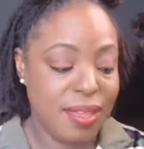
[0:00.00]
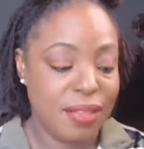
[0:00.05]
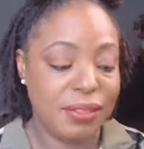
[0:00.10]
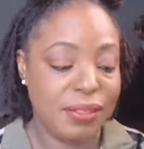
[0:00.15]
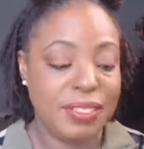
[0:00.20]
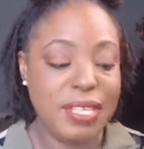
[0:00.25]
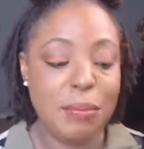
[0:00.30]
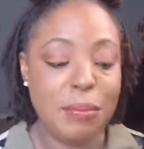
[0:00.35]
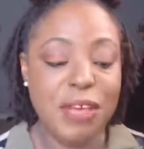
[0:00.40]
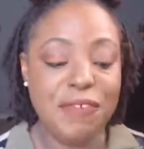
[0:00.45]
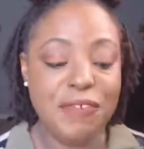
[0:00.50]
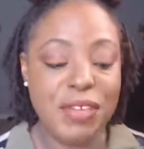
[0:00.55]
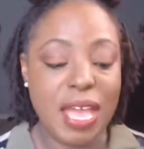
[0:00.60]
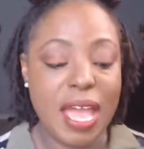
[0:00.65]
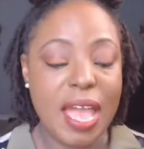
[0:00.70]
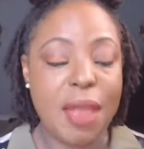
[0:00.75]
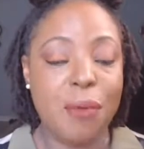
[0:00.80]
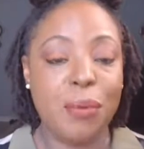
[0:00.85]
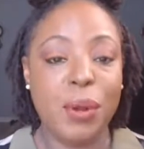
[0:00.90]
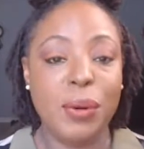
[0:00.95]
Some of
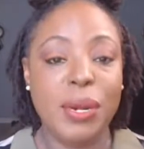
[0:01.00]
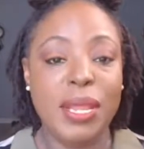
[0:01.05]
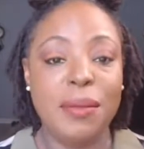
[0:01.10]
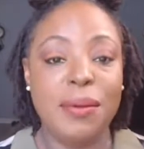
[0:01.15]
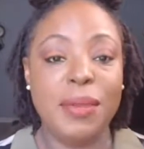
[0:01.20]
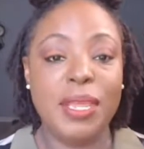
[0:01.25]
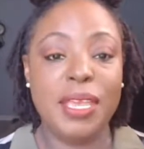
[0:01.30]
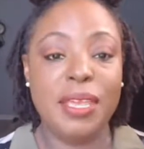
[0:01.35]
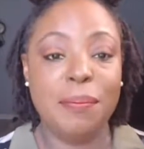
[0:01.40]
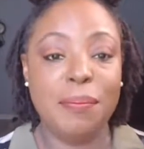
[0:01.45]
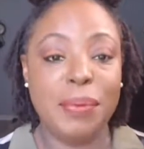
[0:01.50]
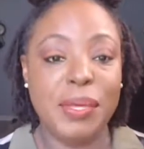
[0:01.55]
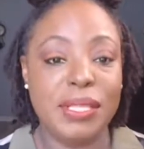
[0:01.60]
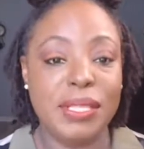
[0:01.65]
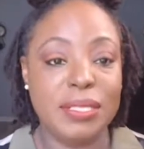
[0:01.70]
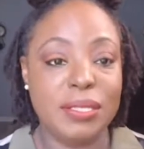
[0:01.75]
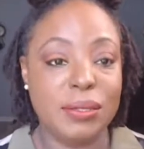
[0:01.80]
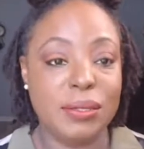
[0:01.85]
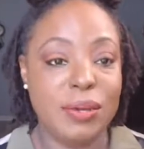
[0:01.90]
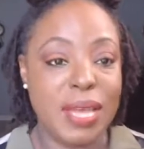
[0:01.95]
it I wrote in
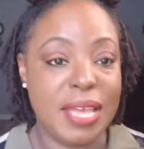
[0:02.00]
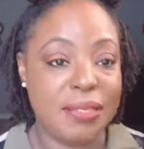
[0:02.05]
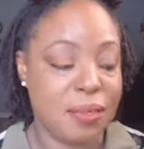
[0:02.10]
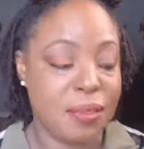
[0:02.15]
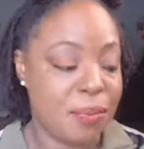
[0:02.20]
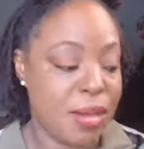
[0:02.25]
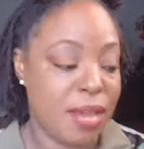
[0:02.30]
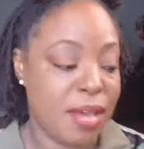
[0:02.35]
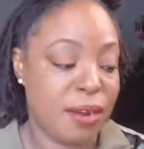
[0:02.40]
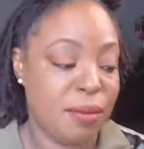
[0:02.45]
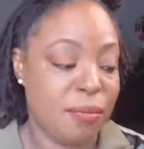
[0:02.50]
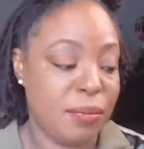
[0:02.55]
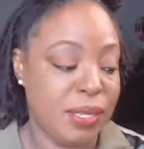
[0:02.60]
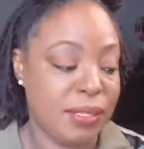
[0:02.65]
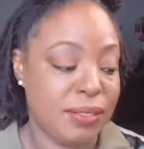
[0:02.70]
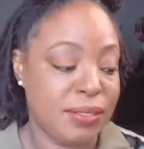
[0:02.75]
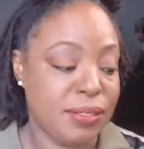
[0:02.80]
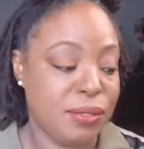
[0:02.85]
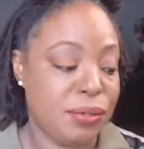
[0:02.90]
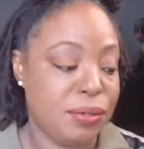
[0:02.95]
pencil at the bottom,
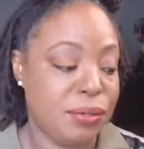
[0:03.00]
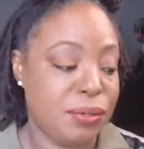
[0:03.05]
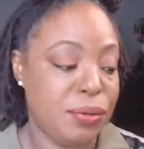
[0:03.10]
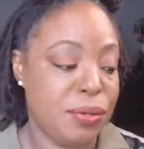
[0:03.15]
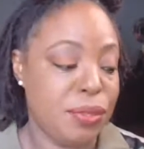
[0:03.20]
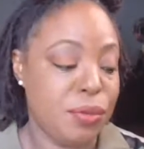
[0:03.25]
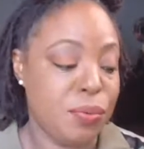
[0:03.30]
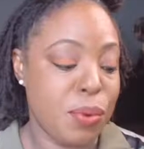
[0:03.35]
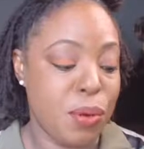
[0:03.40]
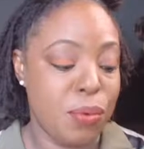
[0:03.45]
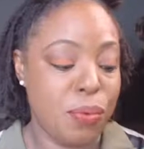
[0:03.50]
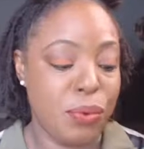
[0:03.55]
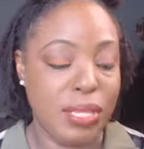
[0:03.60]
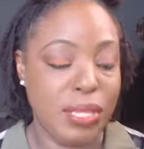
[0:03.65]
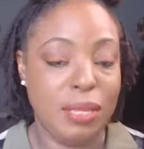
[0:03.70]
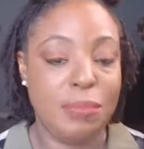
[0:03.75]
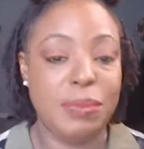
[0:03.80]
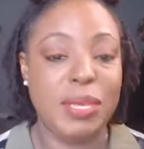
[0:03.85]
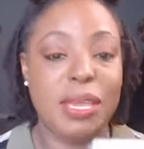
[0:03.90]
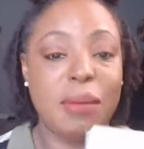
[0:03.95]
and so you won't
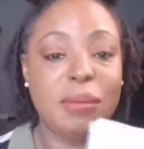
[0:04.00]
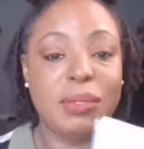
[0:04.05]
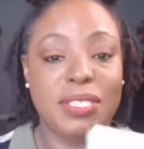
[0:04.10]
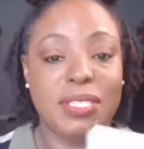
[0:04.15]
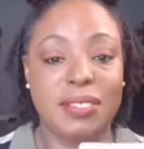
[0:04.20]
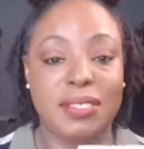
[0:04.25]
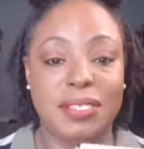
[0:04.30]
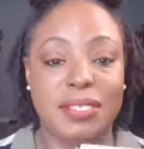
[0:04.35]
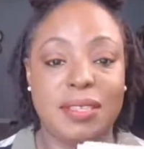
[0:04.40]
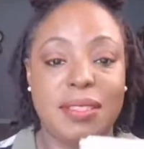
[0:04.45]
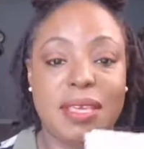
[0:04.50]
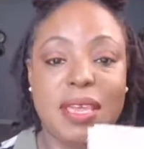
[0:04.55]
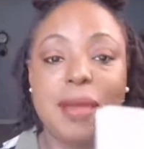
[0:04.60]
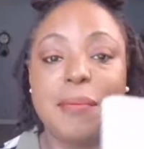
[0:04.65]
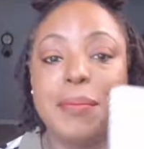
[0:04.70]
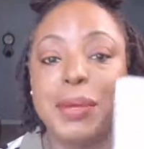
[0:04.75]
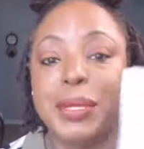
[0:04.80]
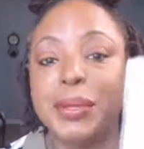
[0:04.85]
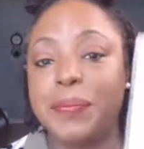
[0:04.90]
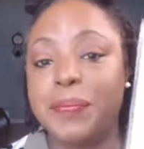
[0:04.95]
really be able to see that.
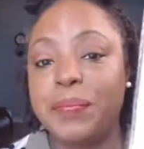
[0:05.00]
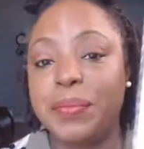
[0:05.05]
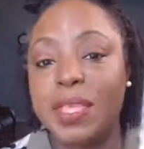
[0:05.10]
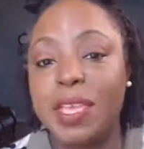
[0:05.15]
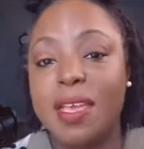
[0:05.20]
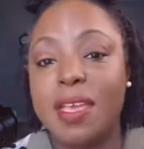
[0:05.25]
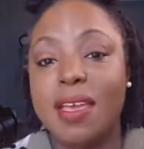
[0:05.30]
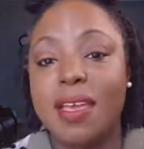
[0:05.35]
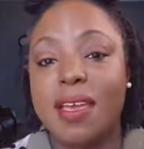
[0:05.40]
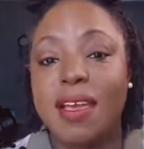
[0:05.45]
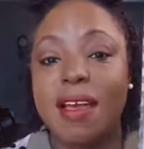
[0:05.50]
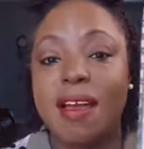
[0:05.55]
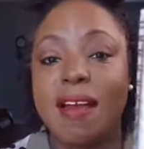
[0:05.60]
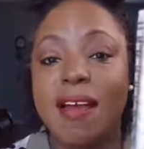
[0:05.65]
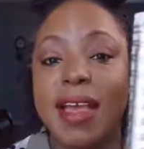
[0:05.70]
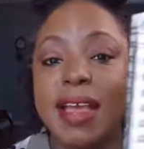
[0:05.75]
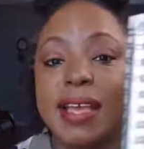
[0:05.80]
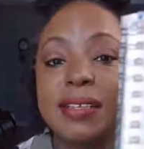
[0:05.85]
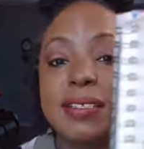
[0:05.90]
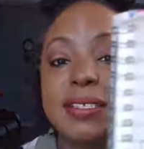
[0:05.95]
But all
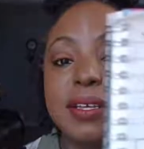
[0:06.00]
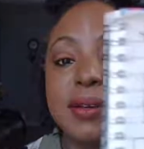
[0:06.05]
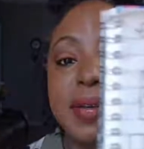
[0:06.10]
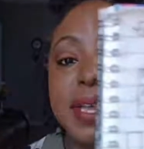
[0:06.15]
right, so